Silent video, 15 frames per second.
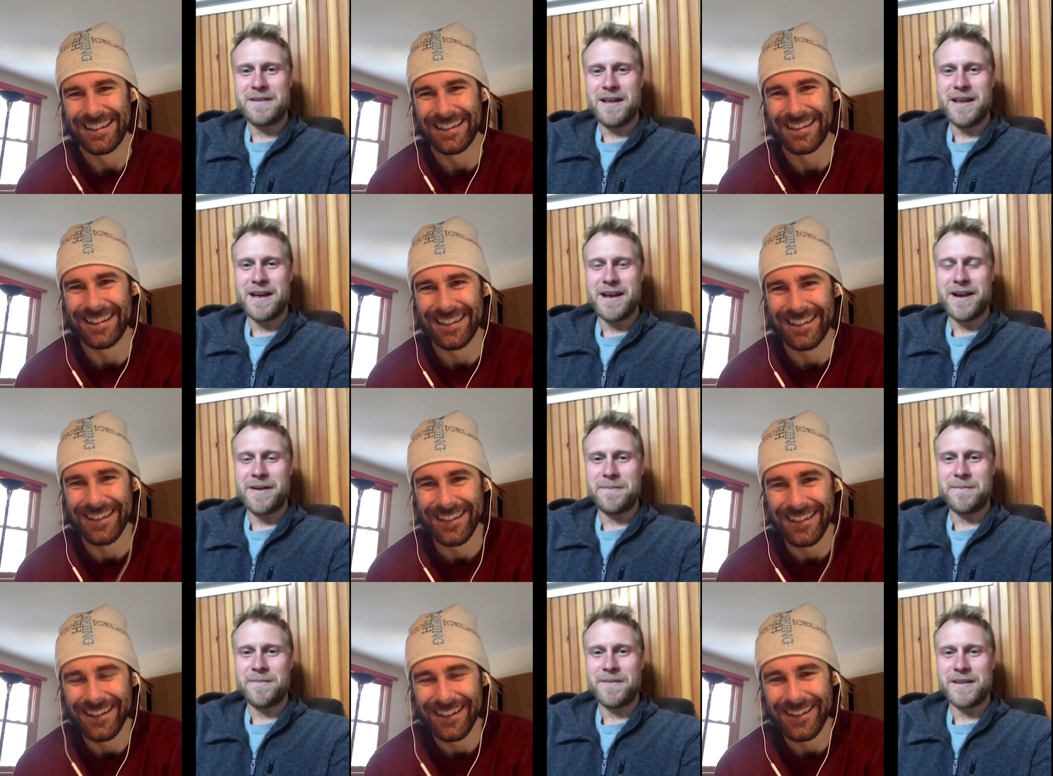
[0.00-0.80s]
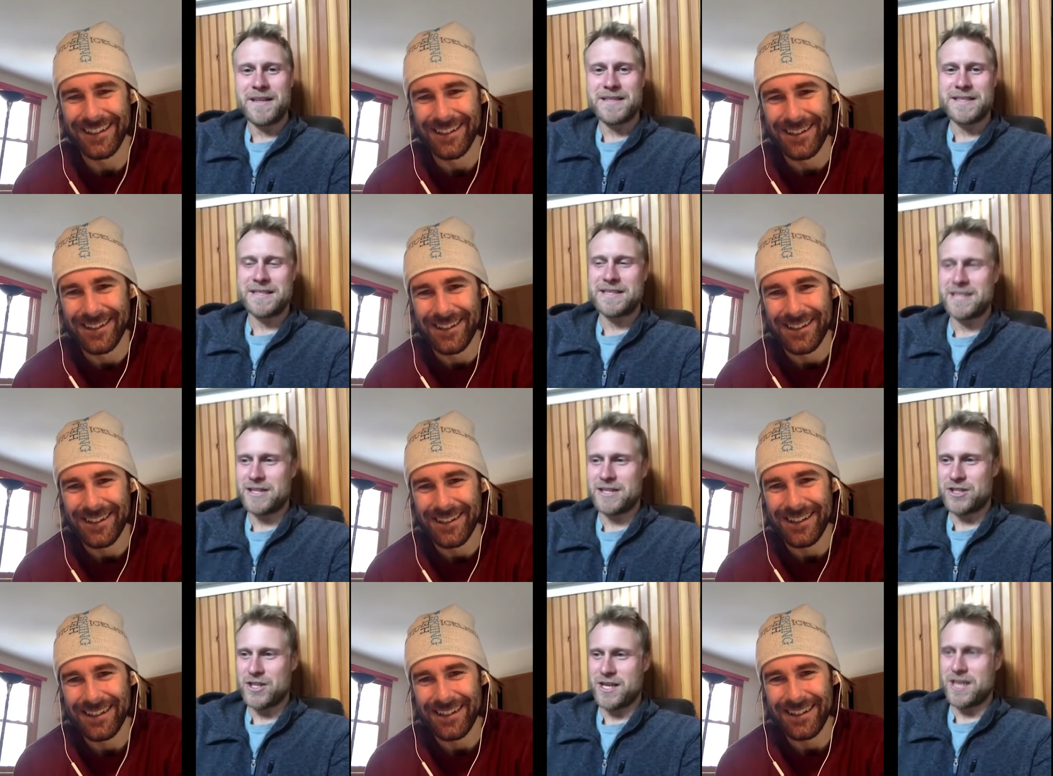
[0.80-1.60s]
Speaker 1: um, because it's
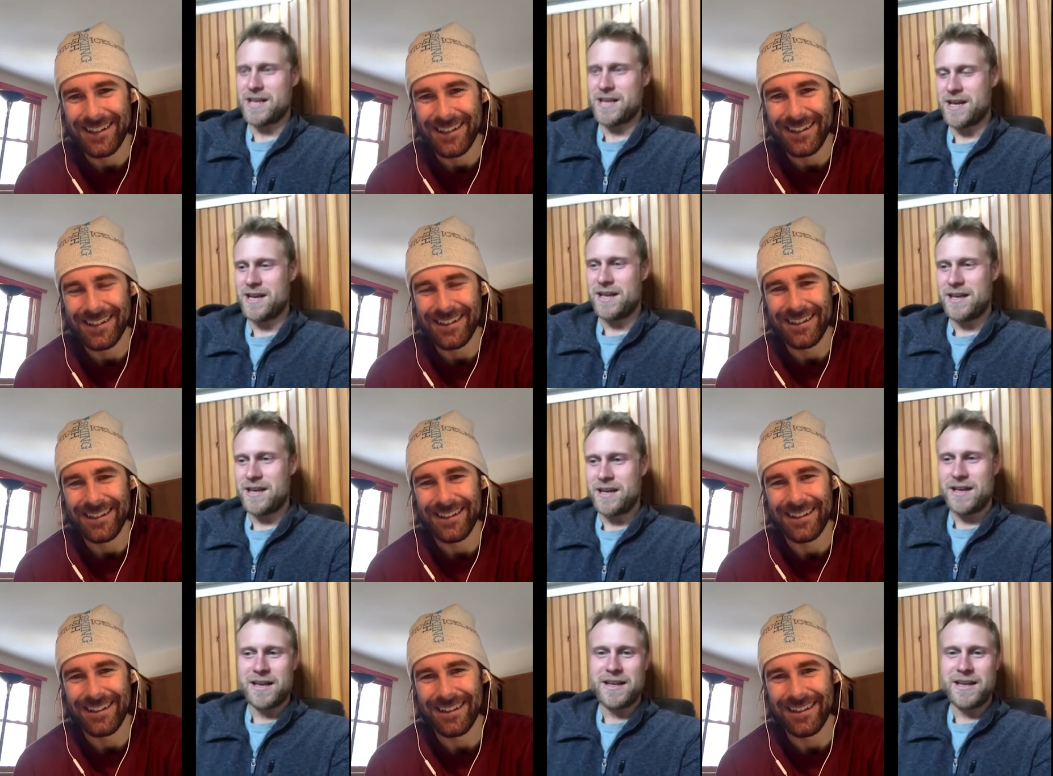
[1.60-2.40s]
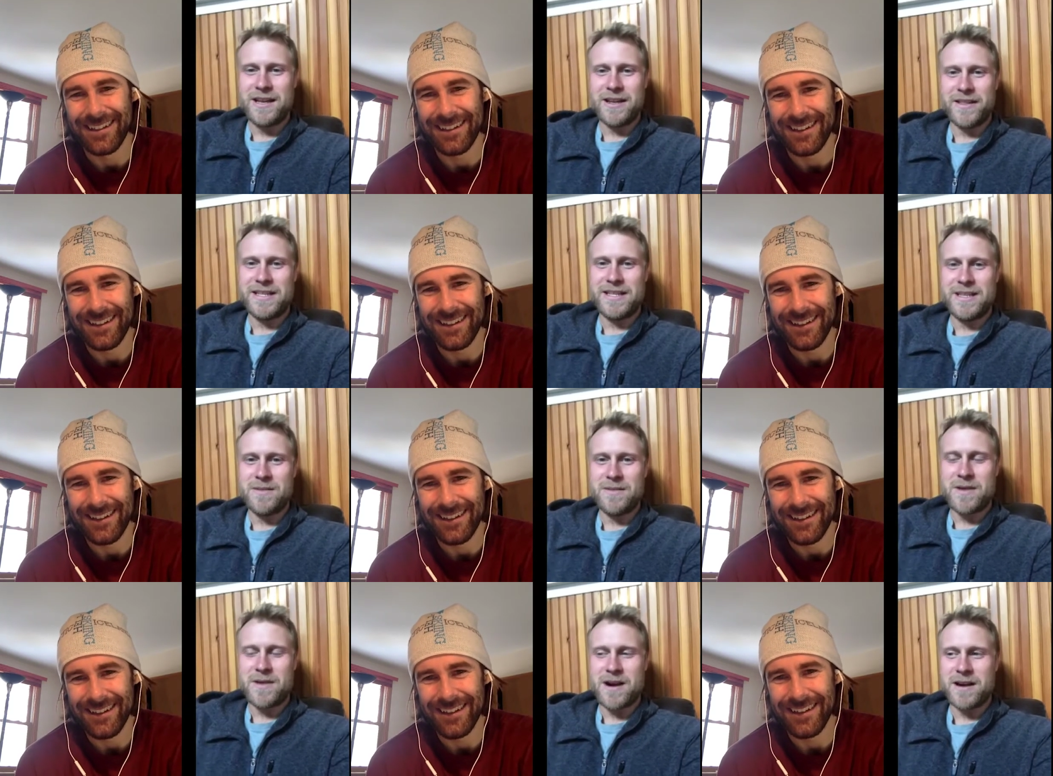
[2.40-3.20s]
such like a you know, the
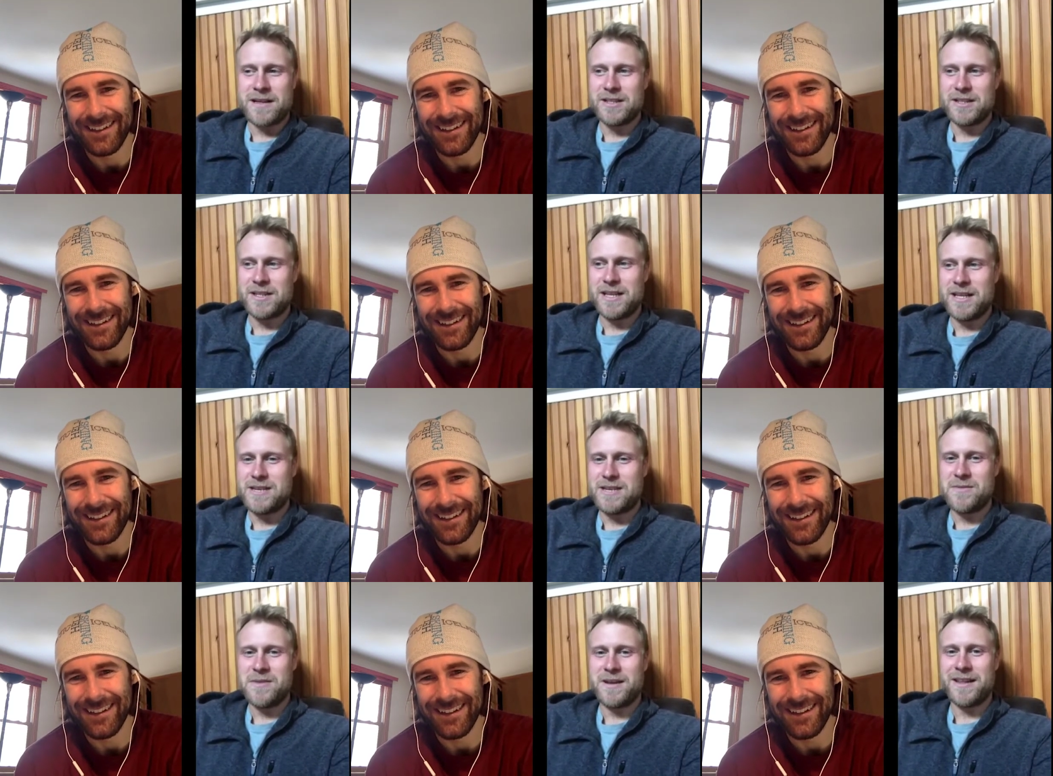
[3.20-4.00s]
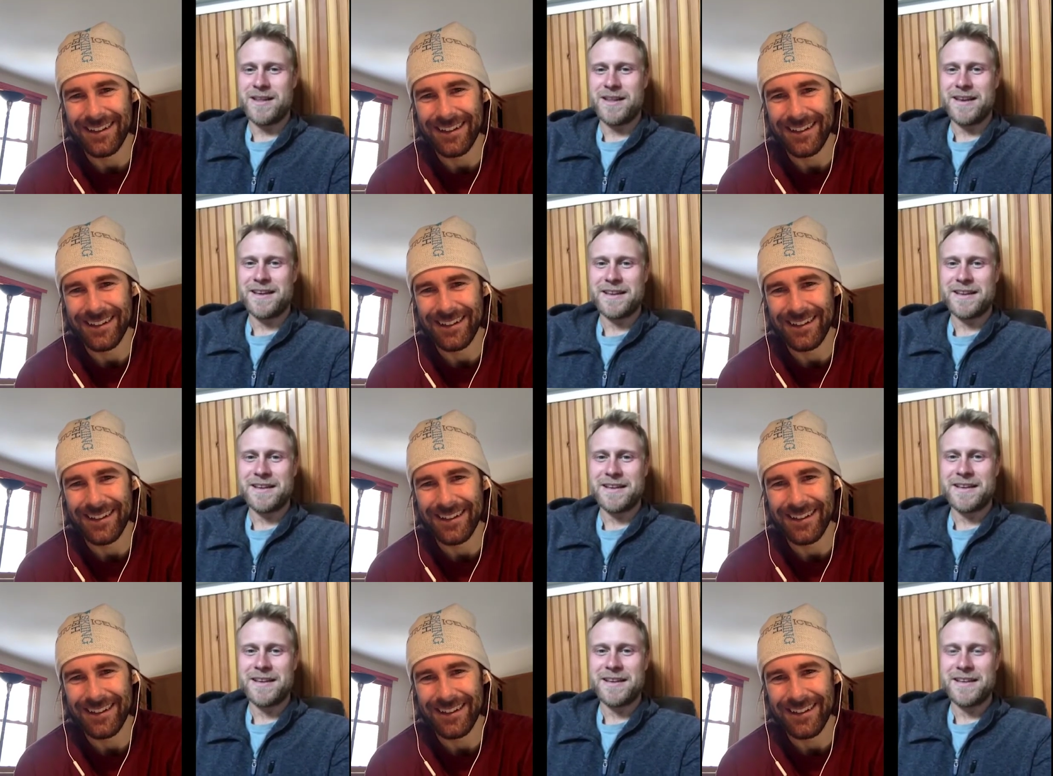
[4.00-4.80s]
T-bar is such an intimate, like,
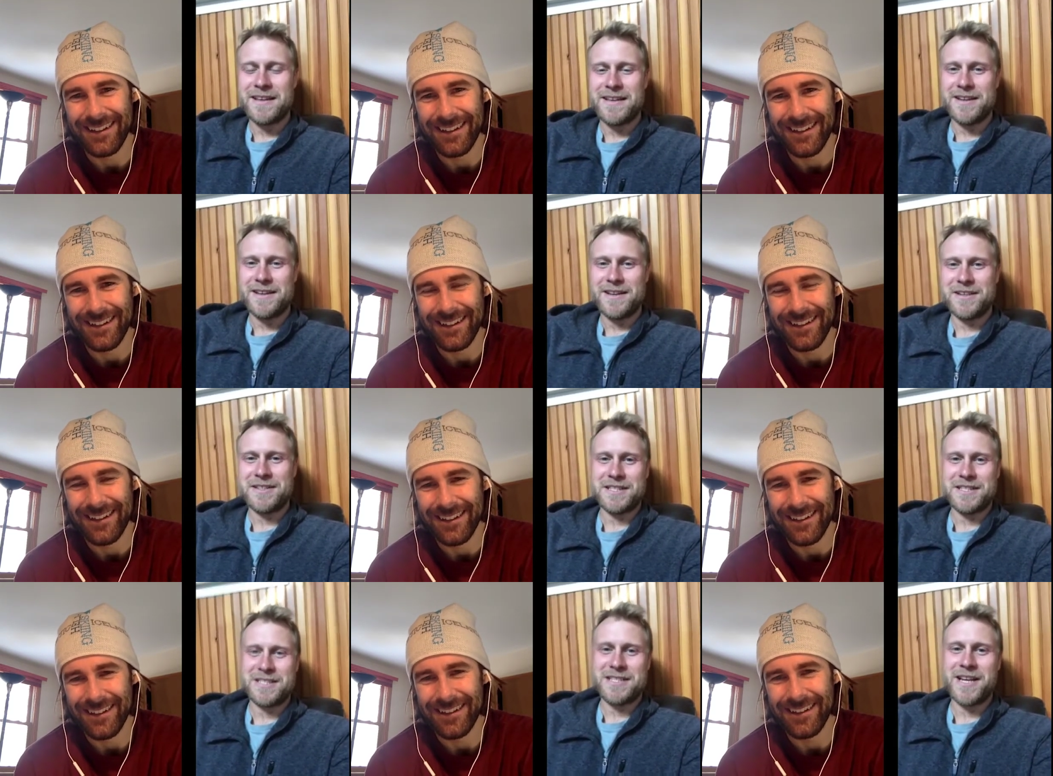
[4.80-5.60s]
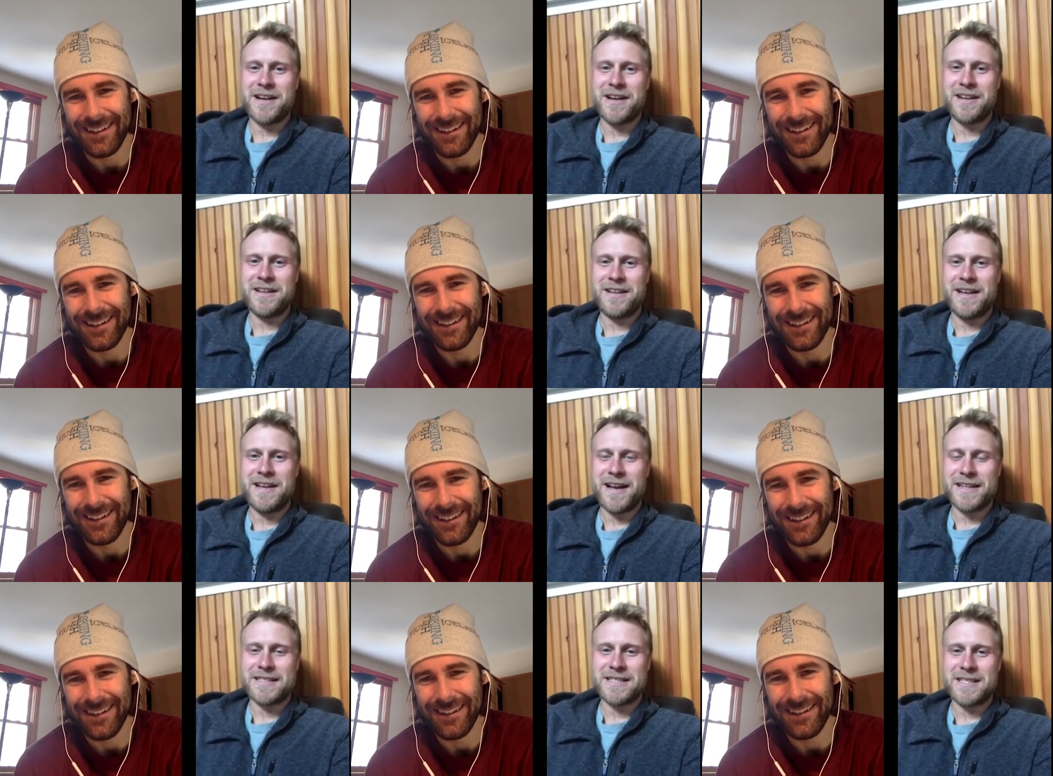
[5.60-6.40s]
you know, you're just stuck
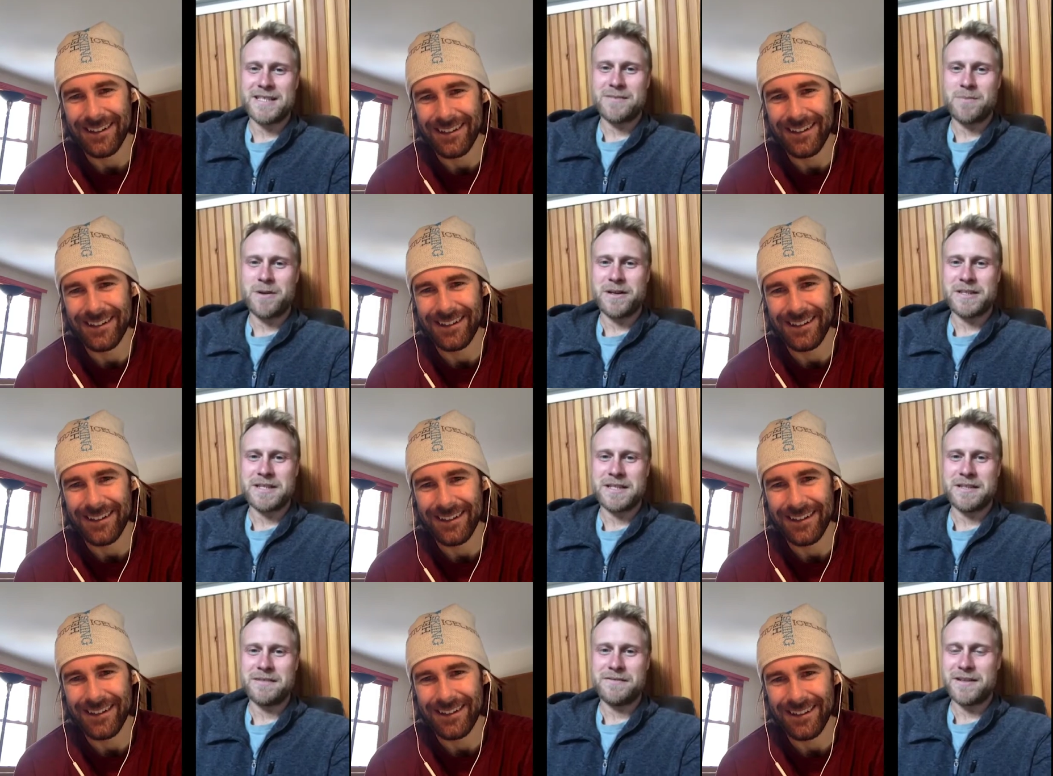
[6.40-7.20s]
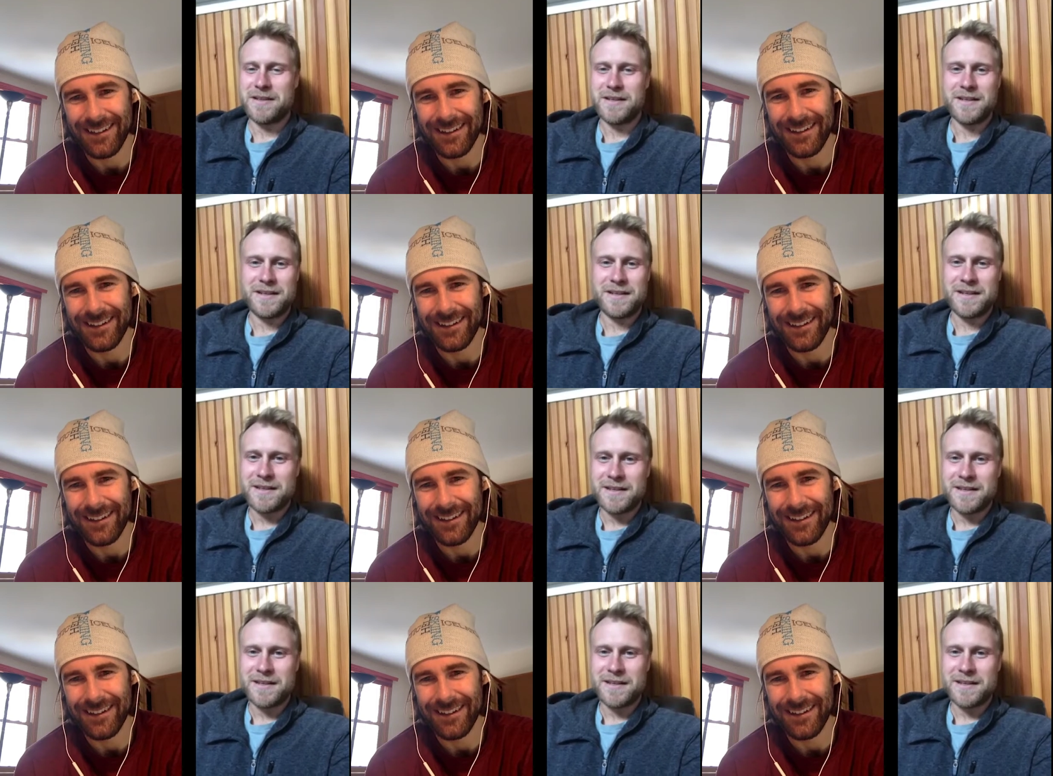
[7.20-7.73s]
next to this person for,